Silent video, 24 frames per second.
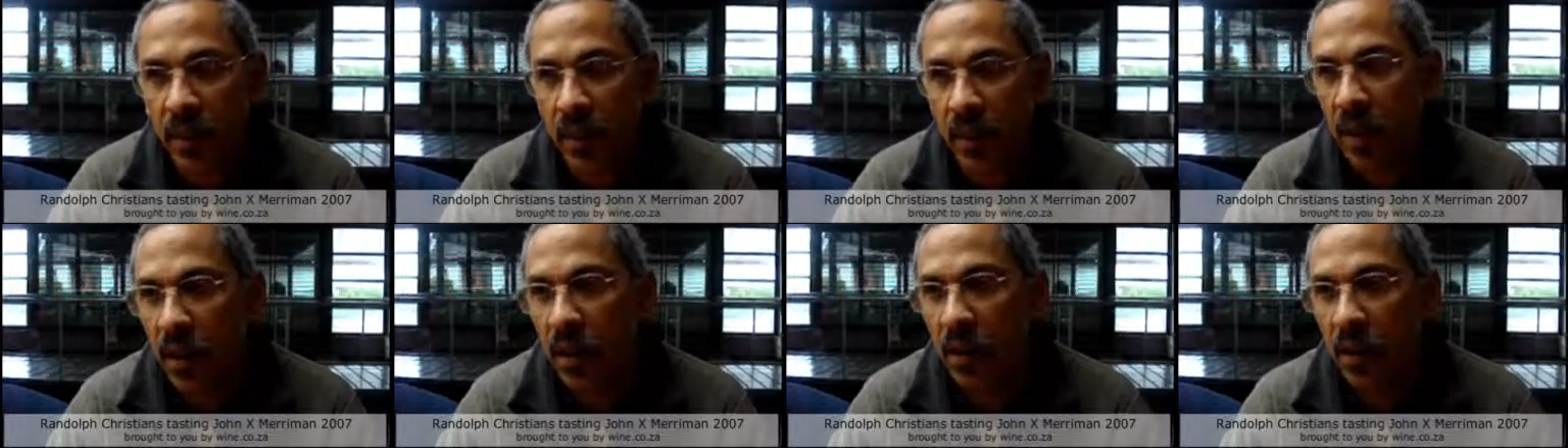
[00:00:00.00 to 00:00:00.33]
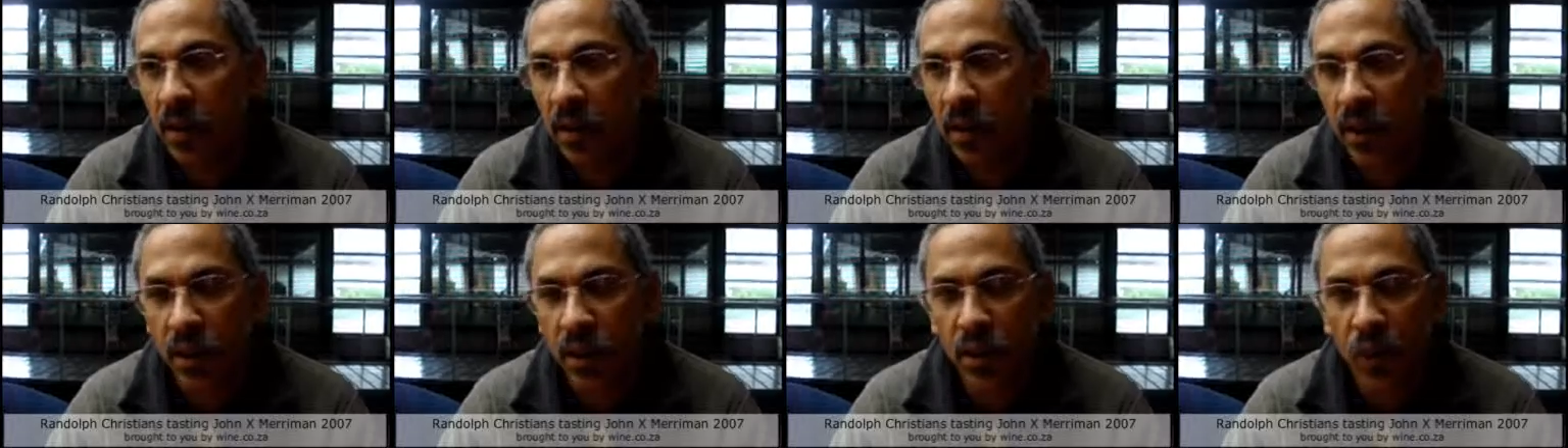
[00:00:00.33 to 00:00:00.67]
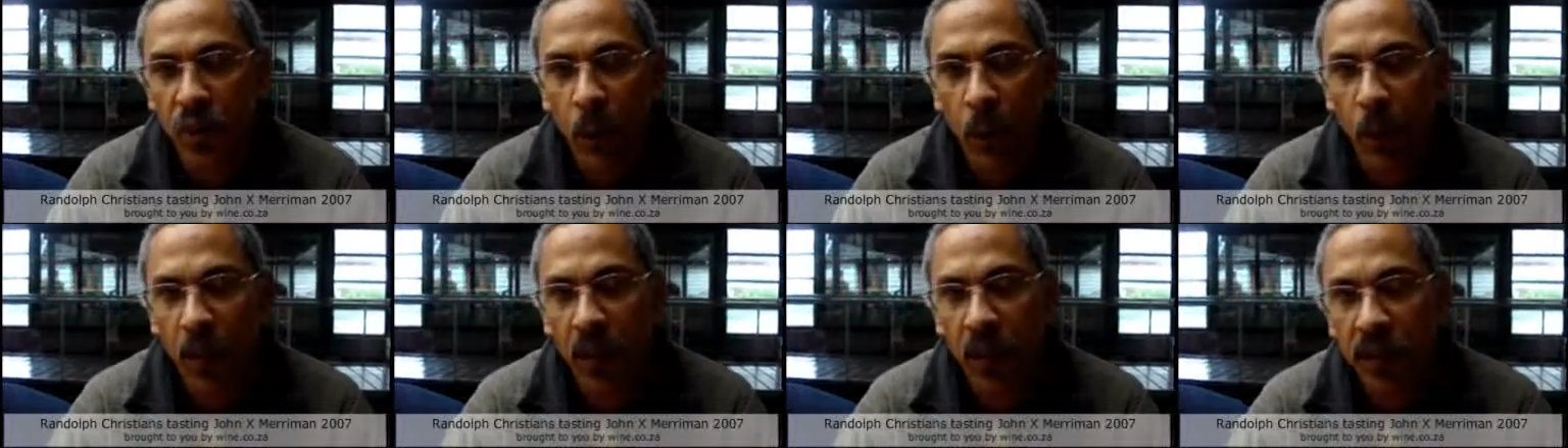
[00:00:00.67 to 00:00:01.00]
the oldest
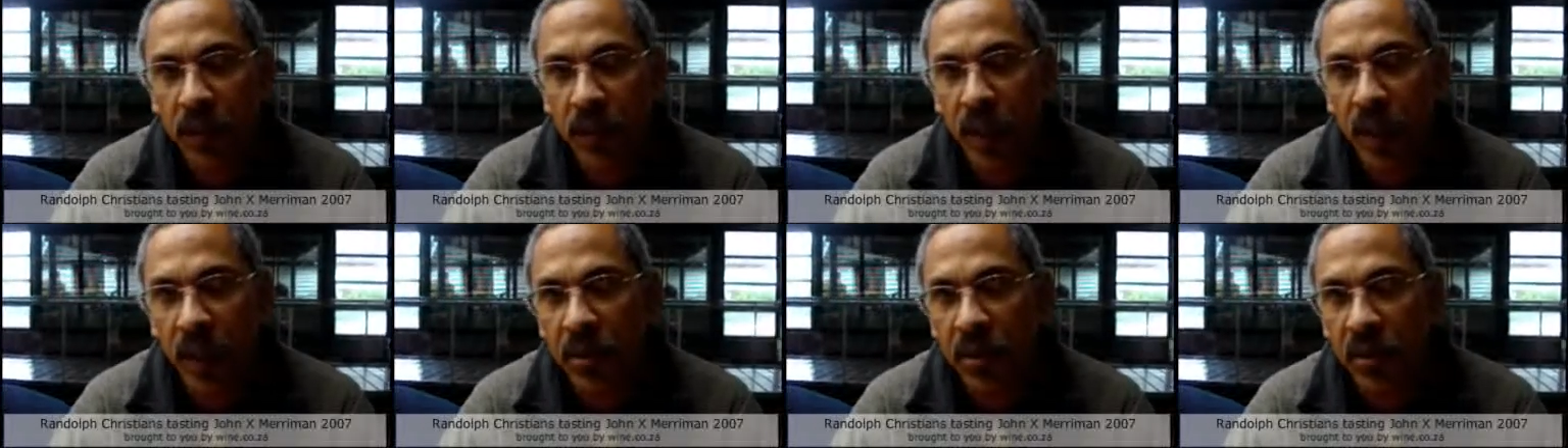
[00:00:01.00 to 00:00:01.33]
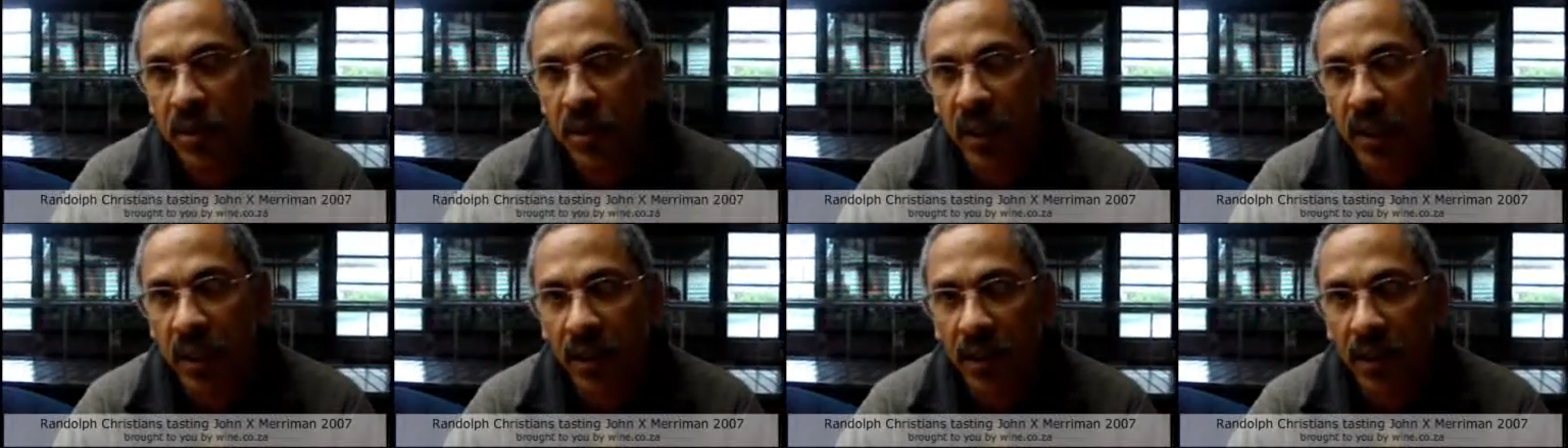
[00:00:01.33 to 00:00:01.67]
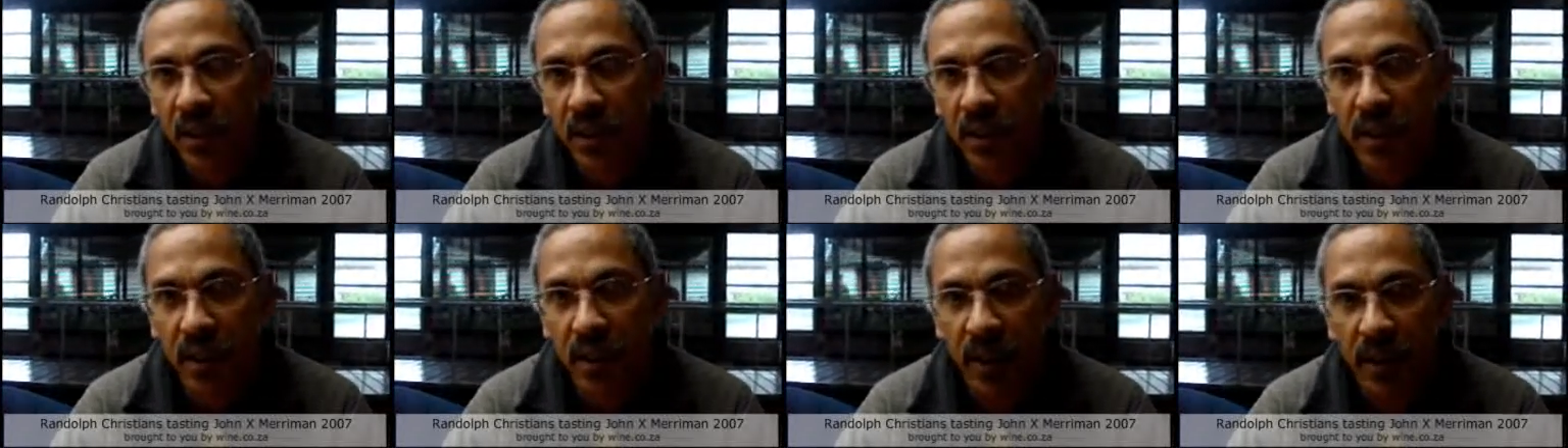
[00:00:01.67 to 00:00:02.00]
soil types in South
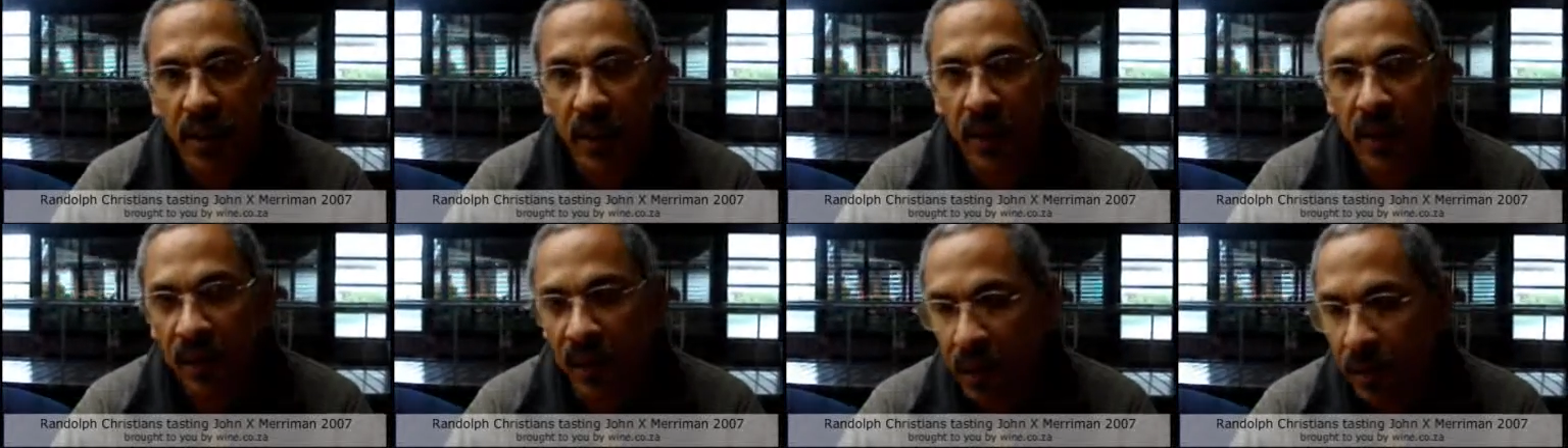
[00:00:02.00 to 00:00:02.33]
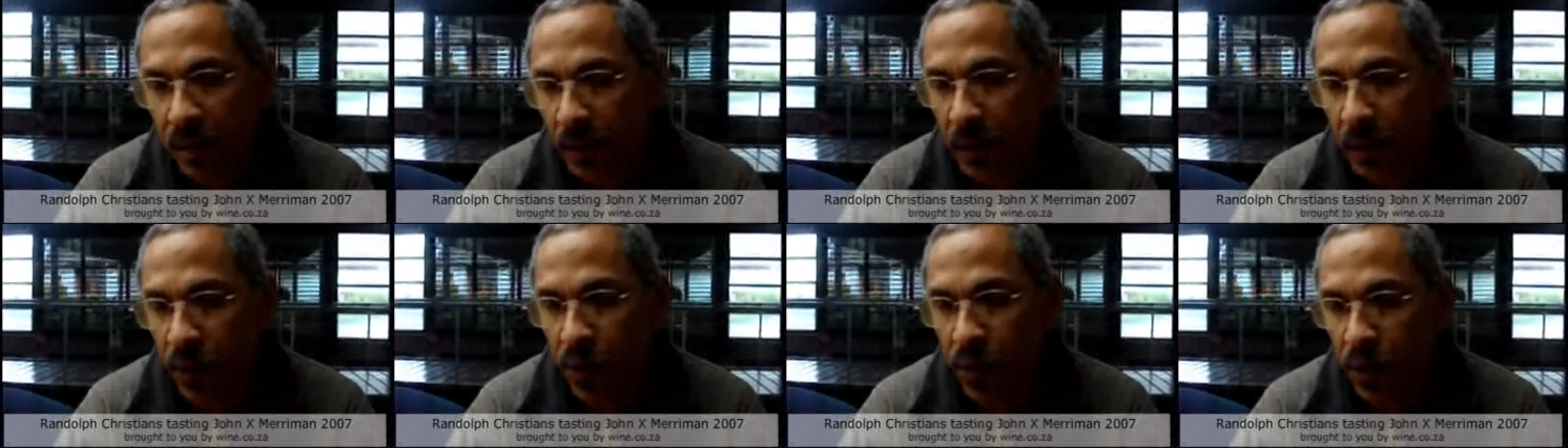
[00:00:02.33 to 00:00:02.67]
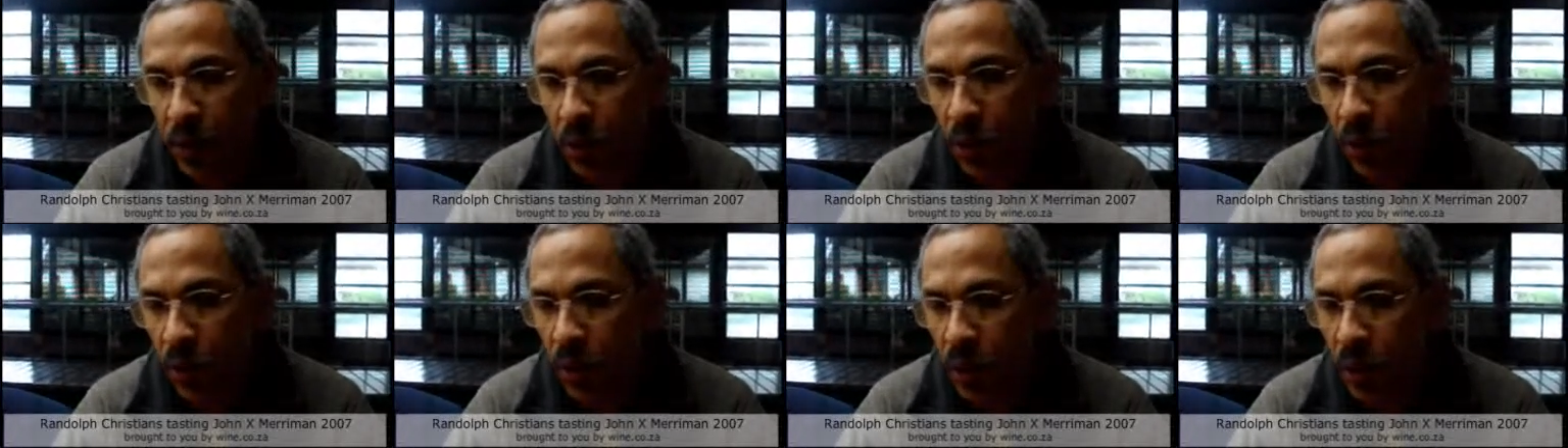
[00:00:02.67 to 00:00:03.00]
Africa, namely
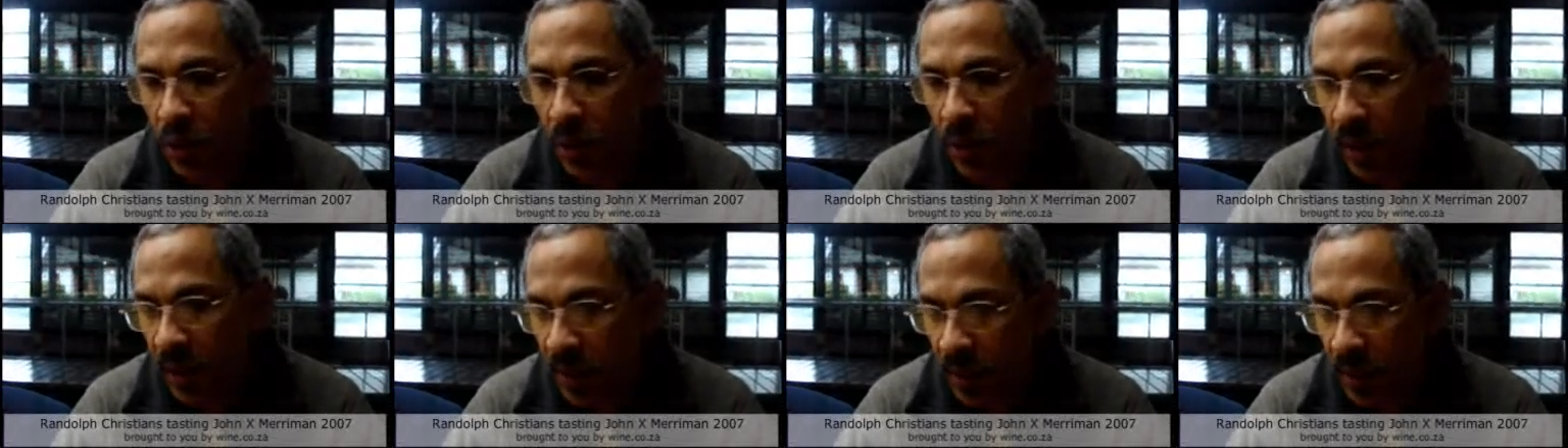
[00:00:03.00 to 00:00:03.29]
Tukulu.